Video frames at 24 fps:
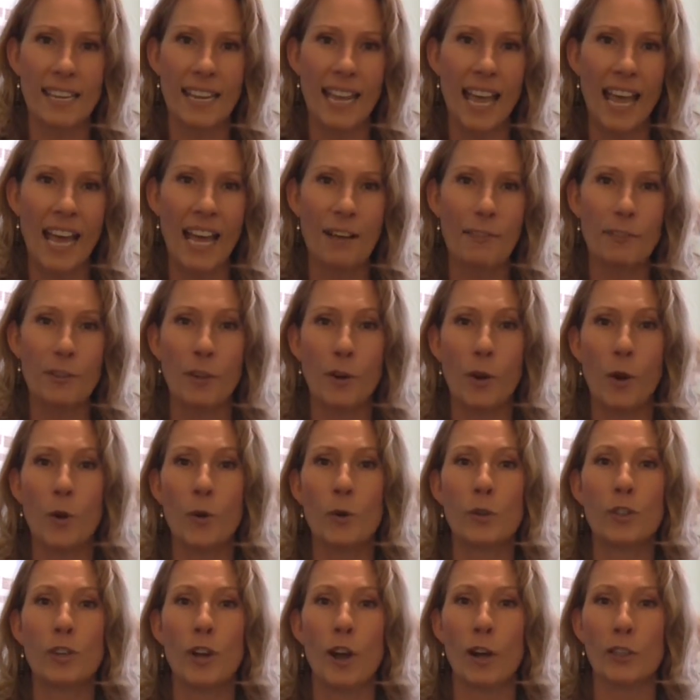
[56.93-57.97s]
They have their
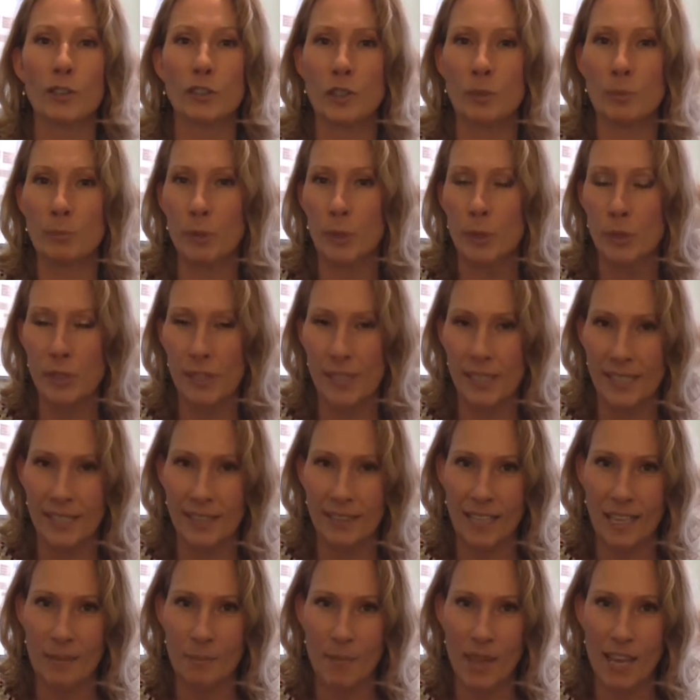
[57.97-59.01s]
own contributions
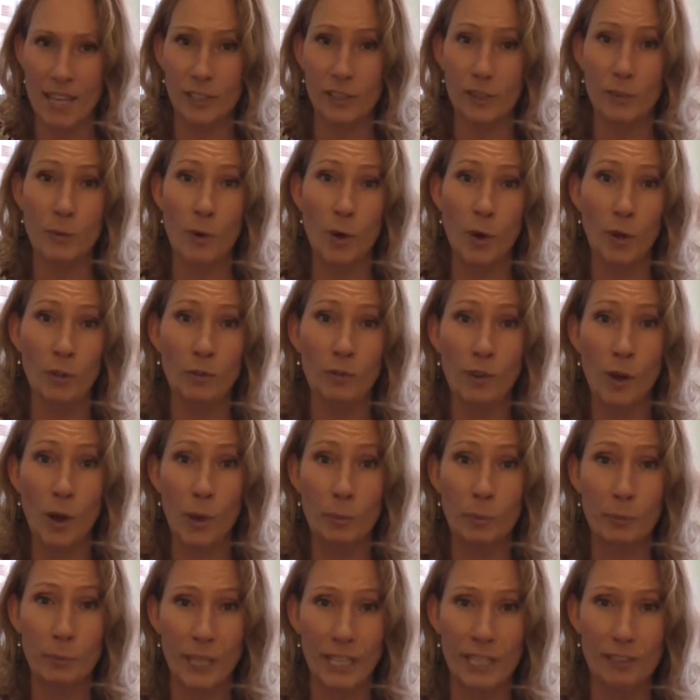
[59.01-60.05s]
that they make to
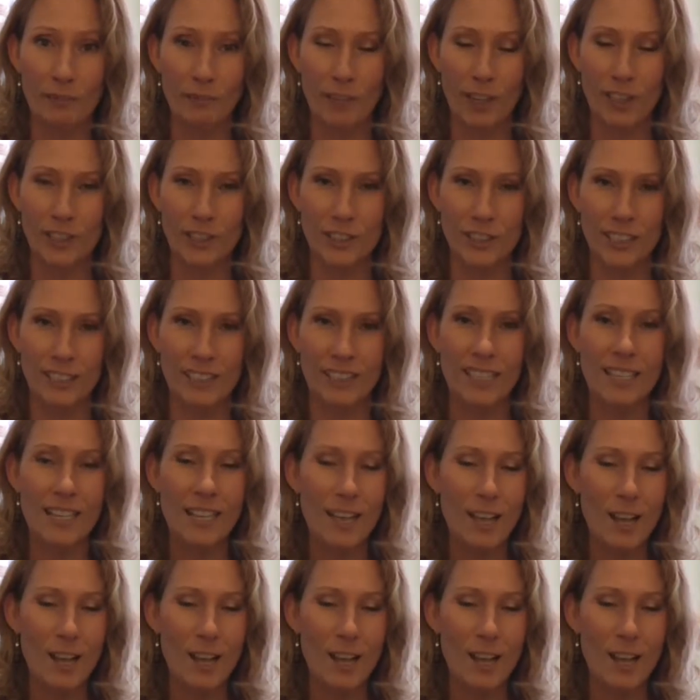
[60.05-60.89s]
overall brain function.